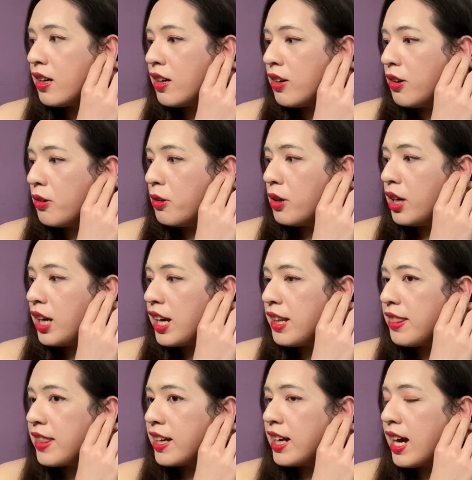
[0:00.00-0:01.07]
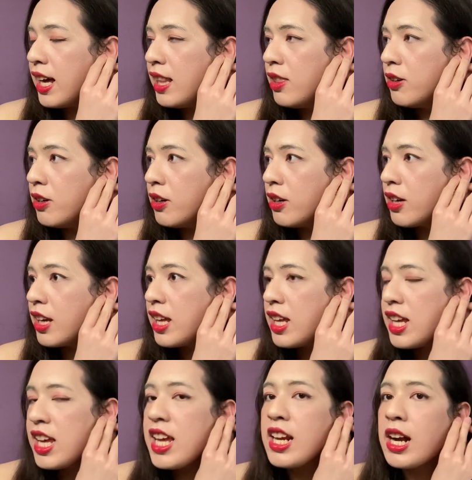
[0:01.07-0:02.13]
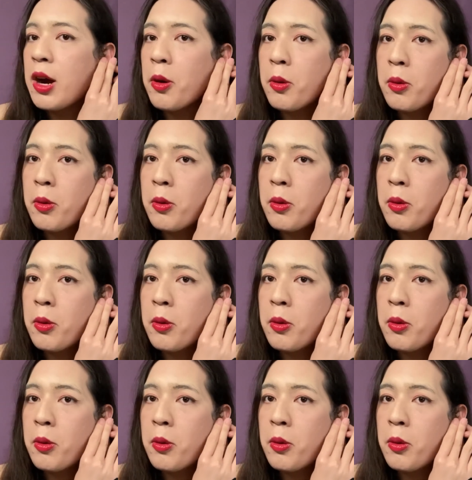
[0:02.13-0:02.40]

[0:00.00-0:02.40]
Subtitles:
or in Tagalog, hikaw.